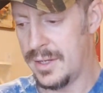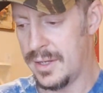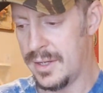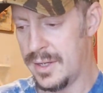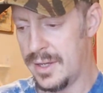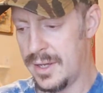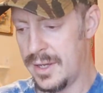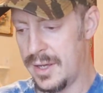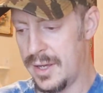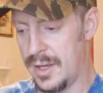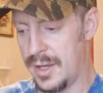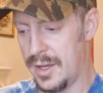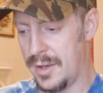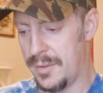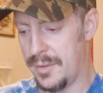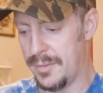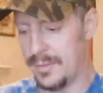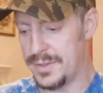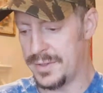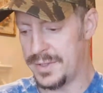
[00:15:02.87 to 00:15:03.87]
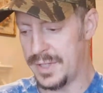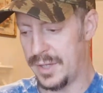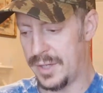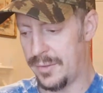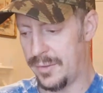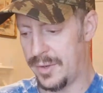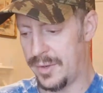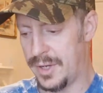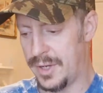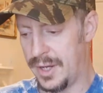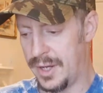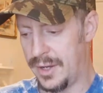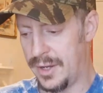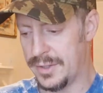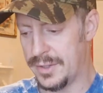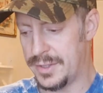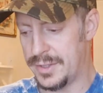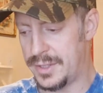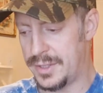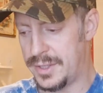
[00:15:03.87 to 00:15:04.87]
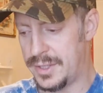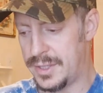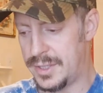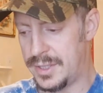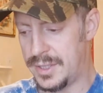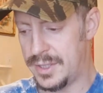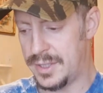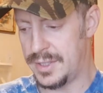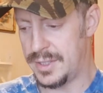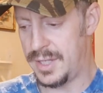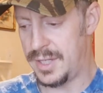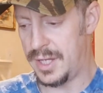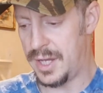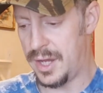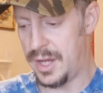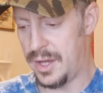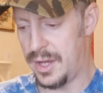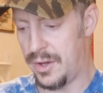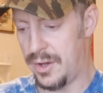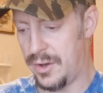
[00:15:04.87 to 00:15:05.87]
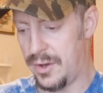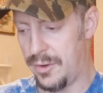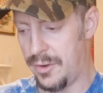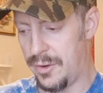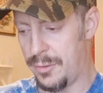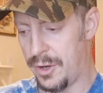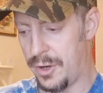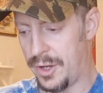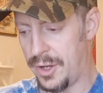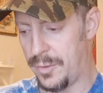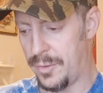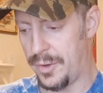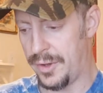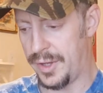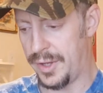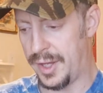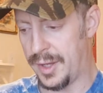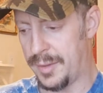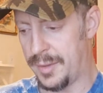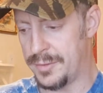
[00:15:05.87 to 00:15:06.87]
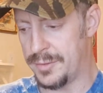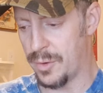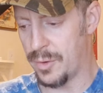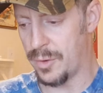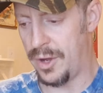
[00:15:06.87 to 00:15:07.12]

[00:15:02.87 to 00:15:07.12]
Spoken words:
Let's see, what else? Zito, Bernie Williams, Roy